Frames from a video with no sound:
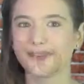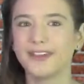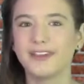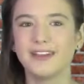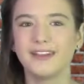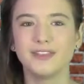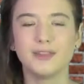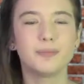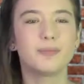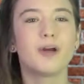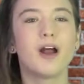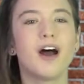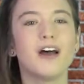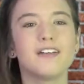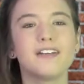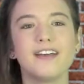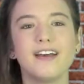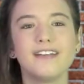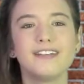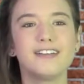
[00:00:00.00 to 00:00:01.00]
The
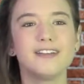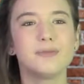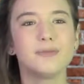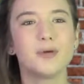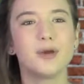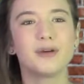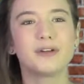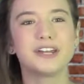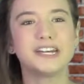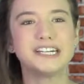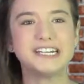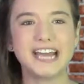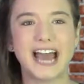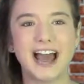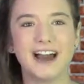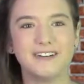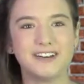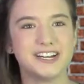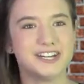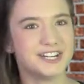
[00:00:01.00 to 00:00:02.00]
process is broken
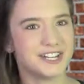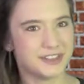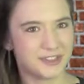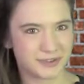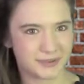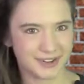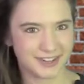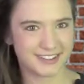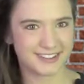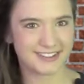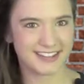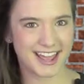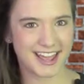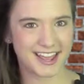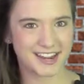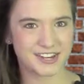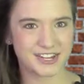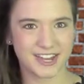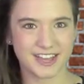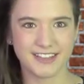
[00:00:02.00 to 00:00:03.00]
down into 3
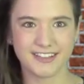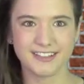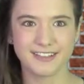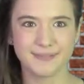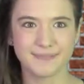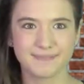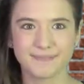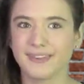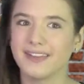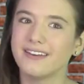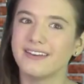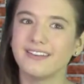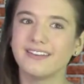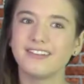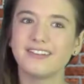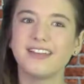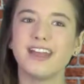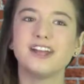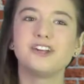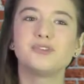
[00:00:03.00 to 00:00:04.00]
stages.
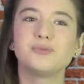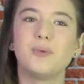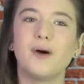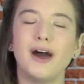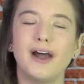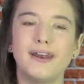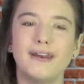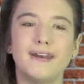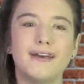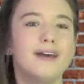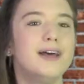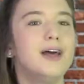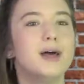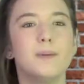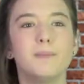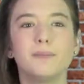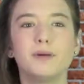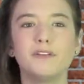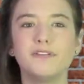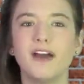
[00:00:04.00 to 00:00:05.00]
Stage 1,
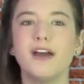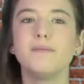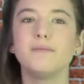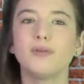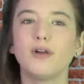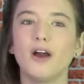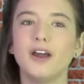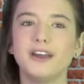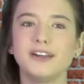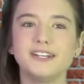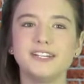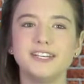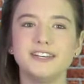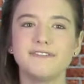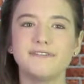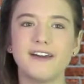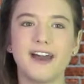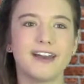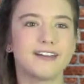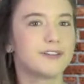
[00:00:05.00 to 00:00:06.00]
prevent product
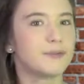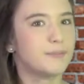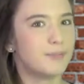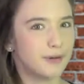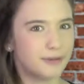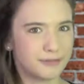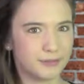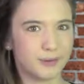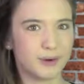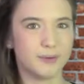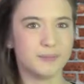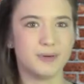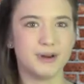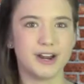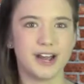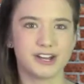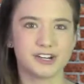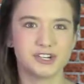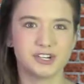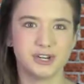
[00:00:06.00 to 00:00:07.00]
defects before
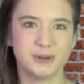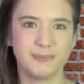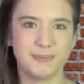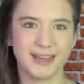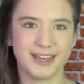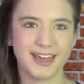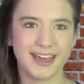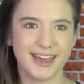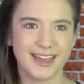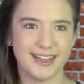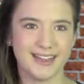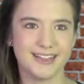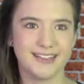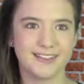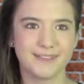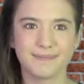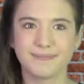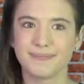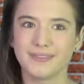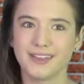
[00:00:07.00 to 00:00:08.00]
production begins.
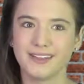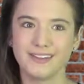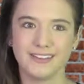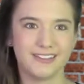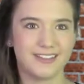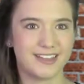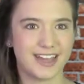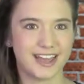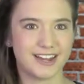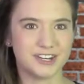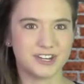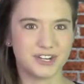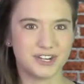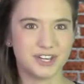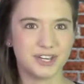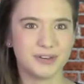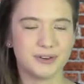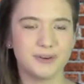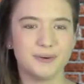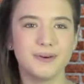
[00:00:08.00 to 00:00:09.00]
Stage
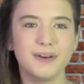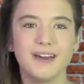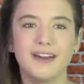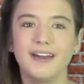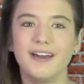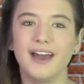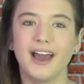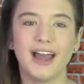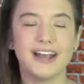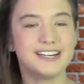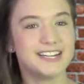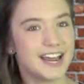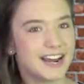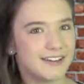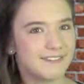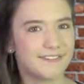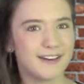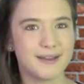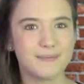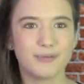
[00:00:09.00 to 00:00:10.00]
2,
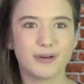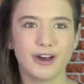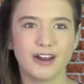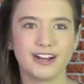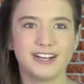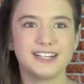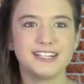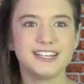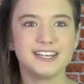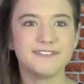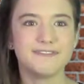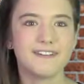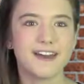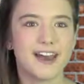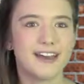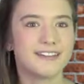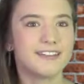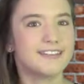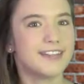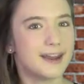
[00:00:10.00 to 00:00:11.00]
identify product
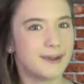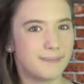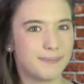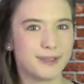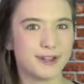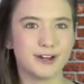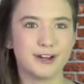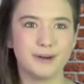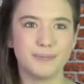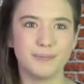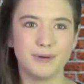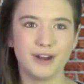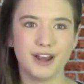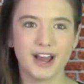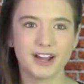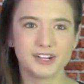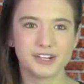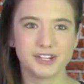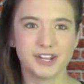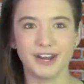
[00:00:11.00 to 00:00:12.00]
defects that appear in
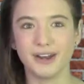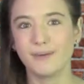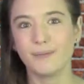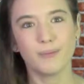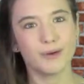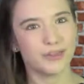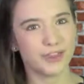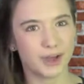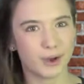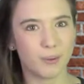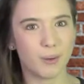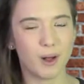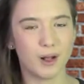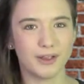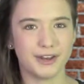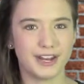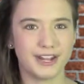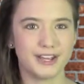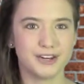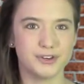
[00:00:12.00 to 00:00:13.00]
production with a
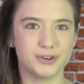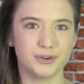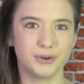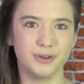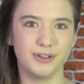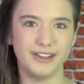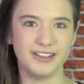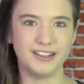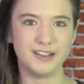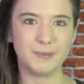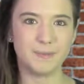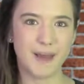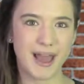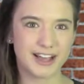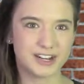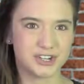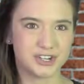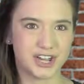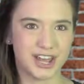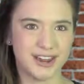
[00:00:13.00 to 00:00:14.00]
quality control
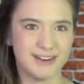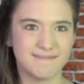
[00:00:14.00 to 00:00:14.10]
inspection.